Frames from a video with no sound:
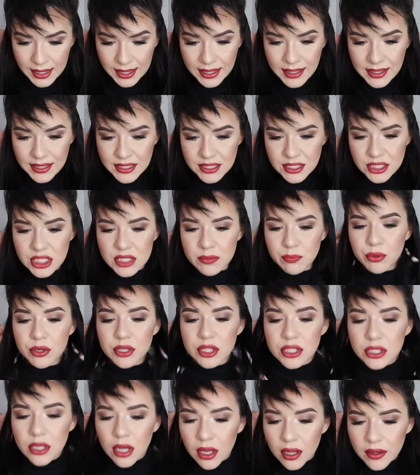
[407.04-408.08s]
kind of like to just
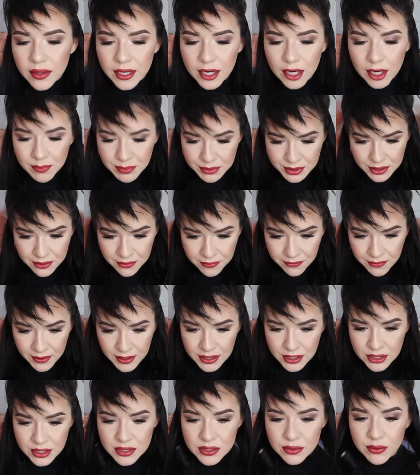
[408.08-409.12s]
push all the hair up to the
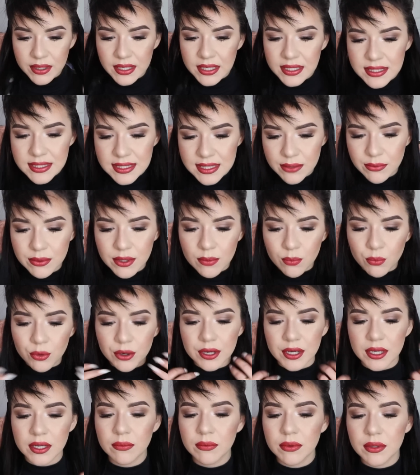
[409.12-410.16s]
front just so I can see what I'm
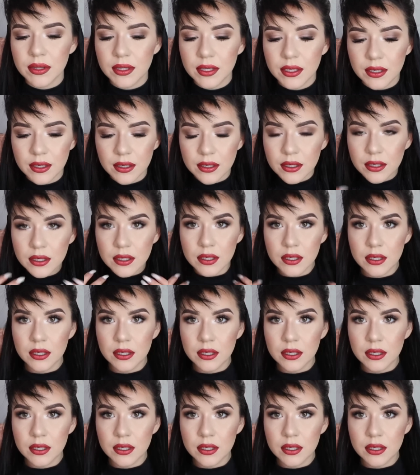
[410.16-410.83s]
working with here.